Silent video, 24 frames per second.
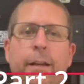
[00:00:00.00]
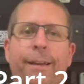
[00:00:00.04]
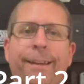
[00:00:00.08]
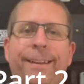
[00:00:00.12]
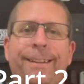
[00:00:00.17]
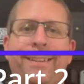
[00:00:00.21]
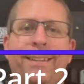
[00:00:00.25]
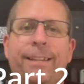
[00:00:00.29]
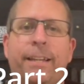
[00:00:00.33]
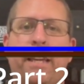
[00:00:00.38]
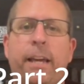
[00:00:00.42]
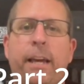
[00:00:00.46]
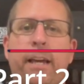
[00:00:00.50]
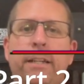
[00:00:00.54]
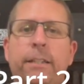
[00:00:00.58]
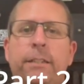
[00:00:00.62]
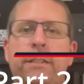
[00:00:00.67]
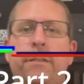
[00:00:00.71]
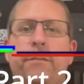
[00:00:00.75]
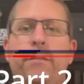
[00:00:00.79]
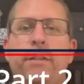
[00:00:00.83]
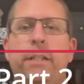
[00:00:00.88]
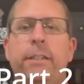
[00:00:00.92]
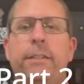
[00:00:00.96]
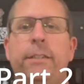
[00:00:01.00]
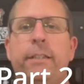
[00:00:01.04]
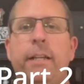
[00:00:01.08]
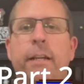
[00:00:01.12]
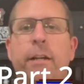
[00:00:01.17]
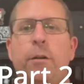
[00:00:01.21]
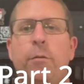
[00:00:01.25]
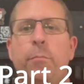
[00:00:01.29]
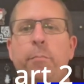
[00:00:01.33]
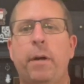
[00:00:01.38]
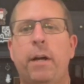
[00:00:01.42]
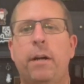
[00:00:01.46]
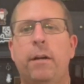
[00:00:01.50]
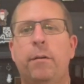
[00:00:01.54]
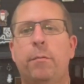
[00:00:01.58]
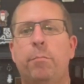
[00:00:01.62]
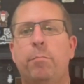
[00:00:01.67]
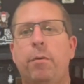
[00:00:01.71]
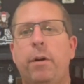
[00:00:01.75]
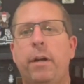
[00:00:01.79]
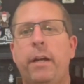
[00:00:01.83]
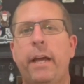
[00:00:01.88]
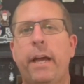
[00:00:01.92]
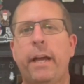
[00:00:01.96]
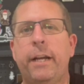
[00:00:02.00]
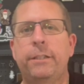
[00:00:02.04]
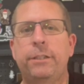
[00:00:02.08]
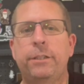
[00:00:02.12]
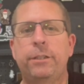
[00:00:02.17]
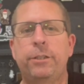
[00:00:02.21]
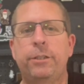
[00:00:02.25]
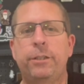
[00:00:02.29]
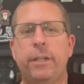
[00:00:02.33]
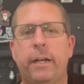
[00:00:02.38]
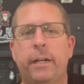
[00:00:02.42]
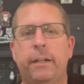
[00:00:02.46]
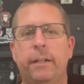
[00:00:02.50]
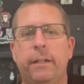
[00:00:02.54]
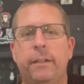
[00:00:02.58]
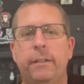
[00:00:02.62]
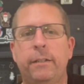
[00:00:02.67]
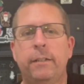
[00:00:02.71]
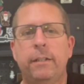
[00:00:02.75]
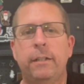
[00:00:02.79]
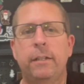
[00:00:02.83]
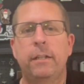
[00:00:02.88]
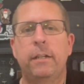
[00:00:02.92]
in the case of this single barrel break action shotgun,